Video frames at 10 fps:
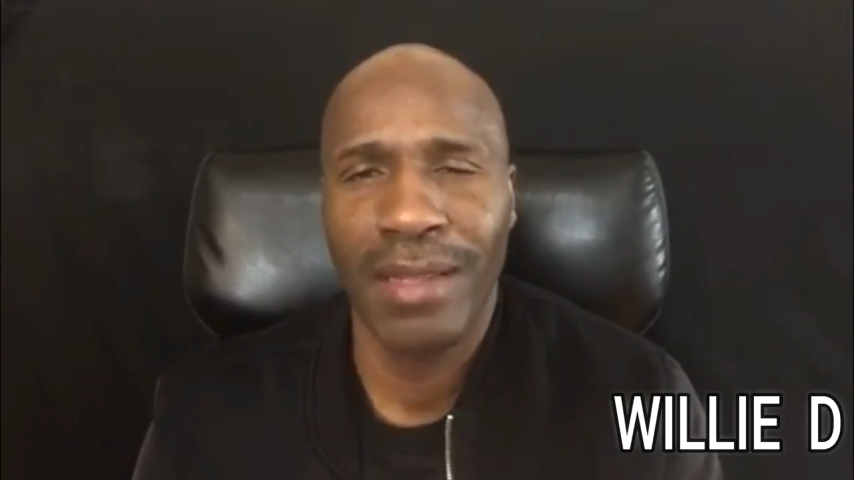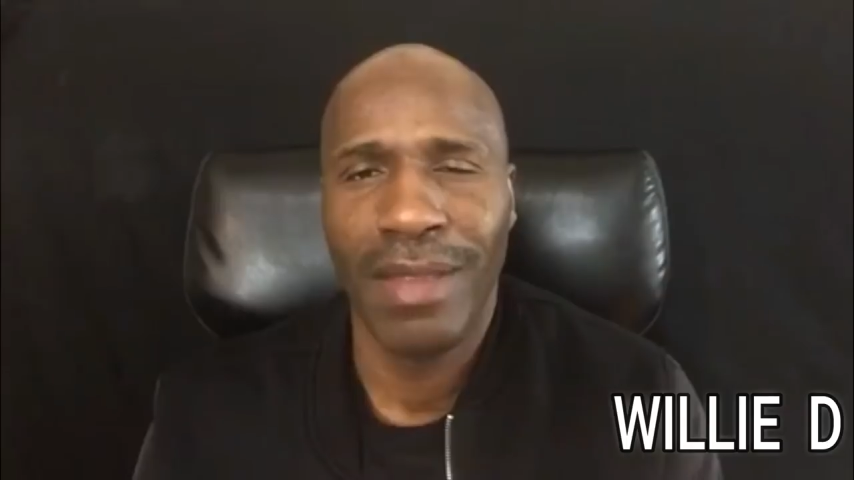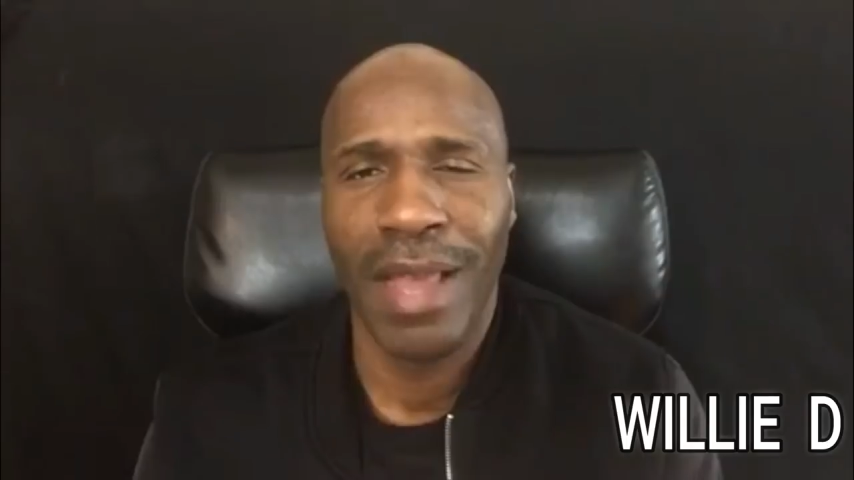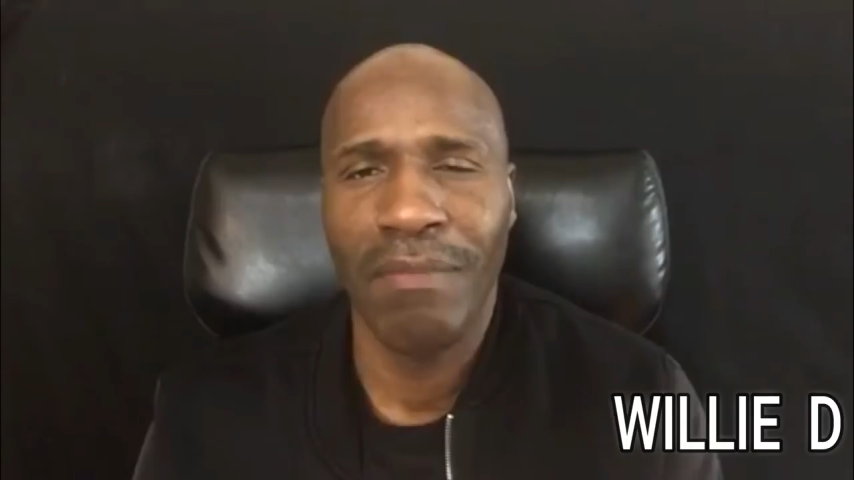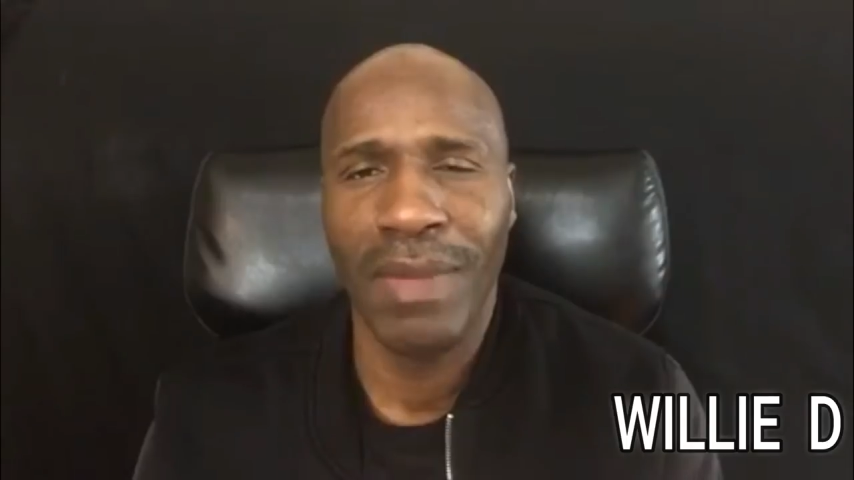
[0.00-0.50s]

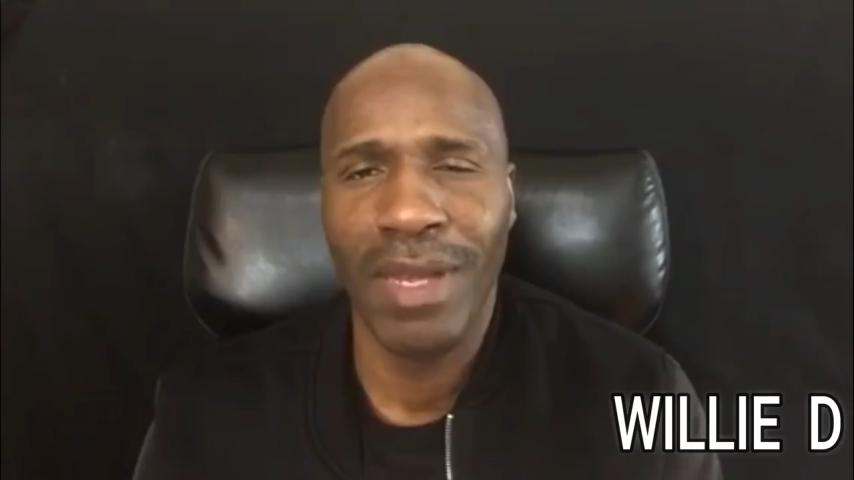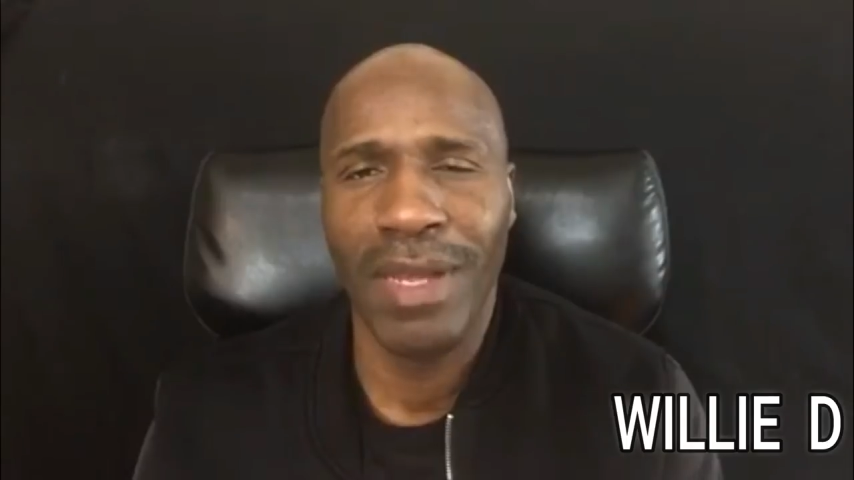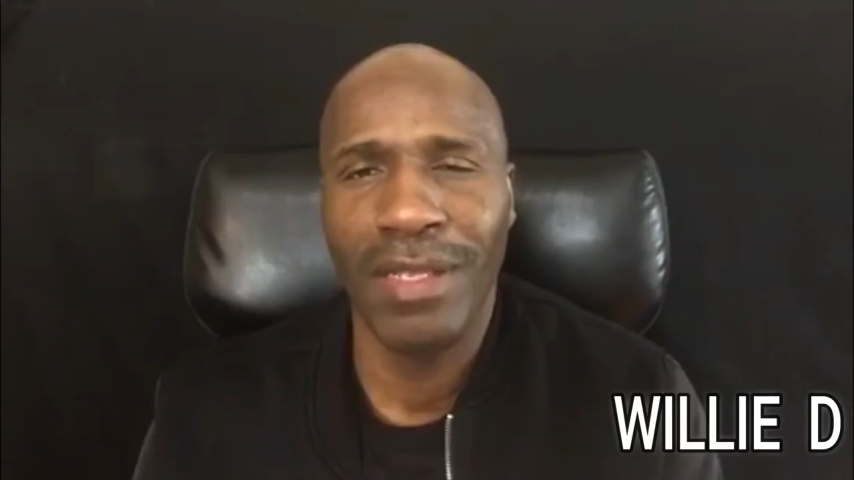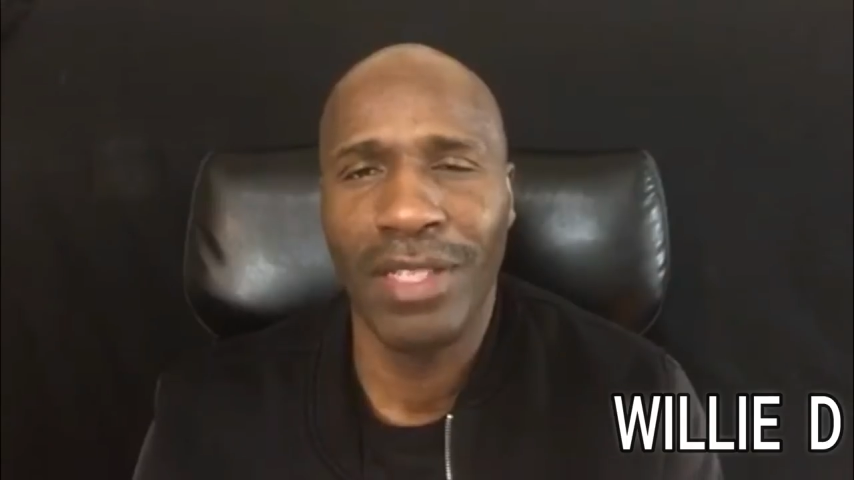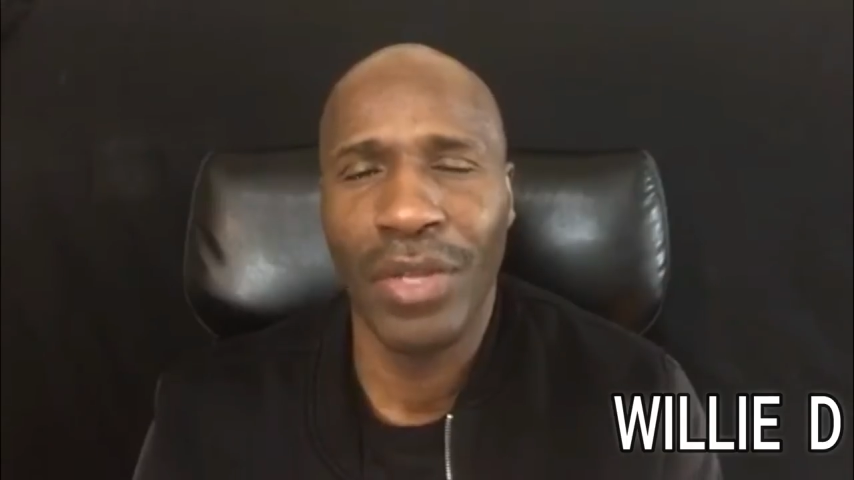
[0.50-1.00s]
That
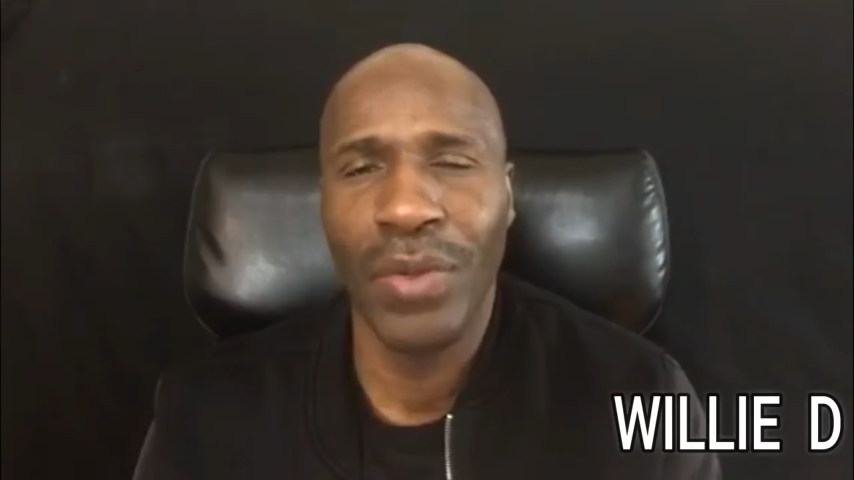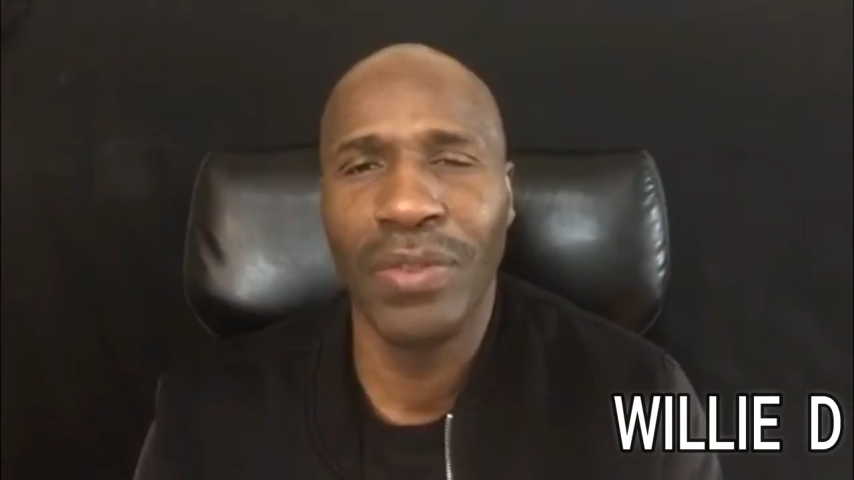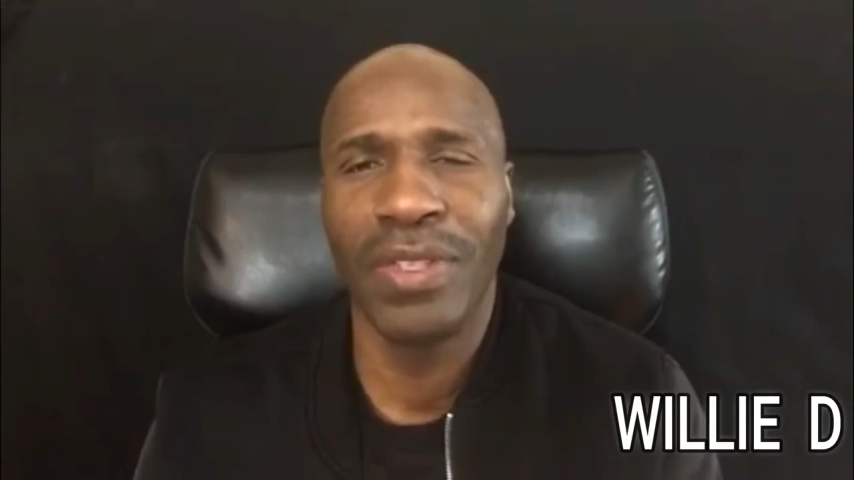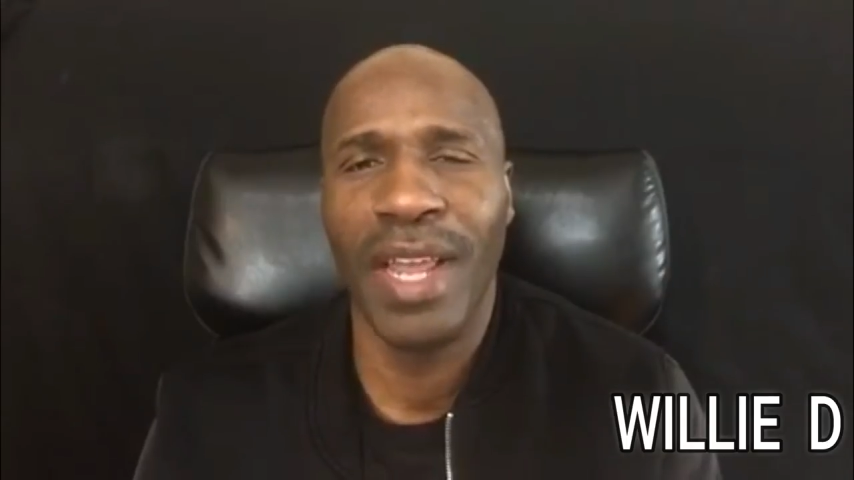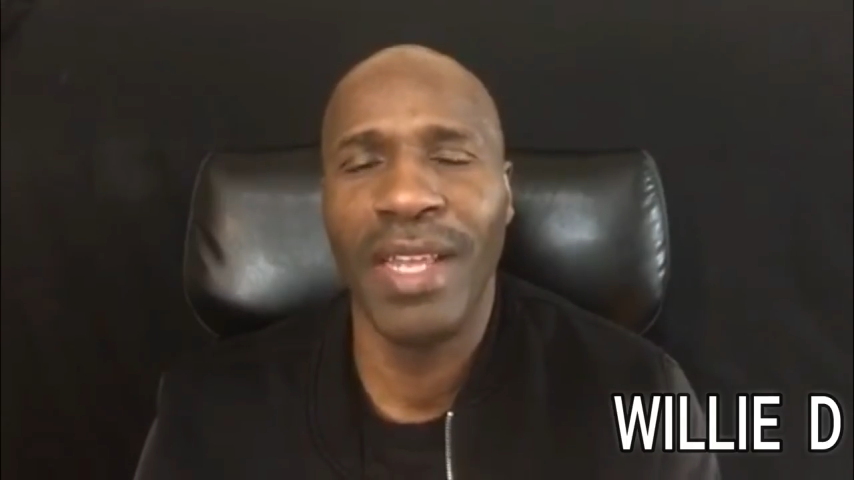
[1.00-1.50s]
means
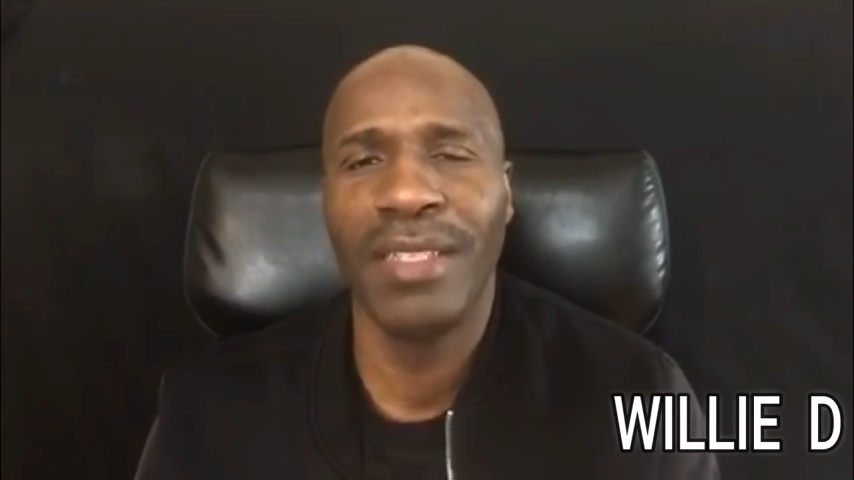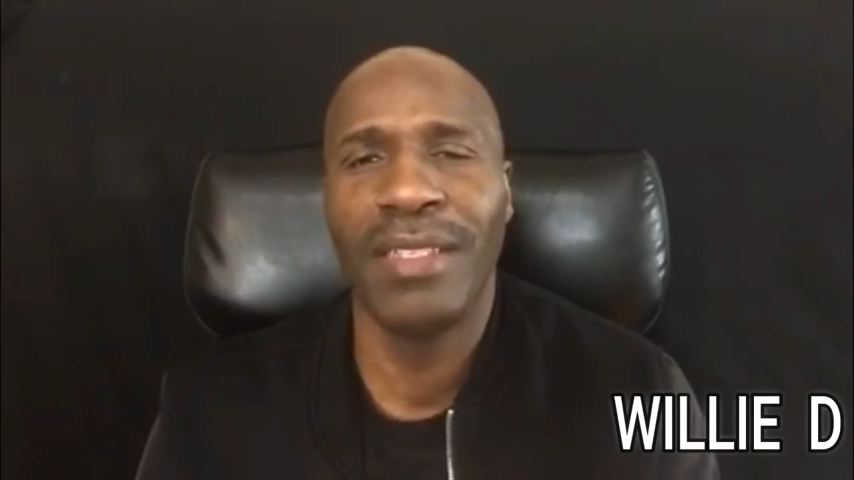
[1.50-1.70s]
Tuesday's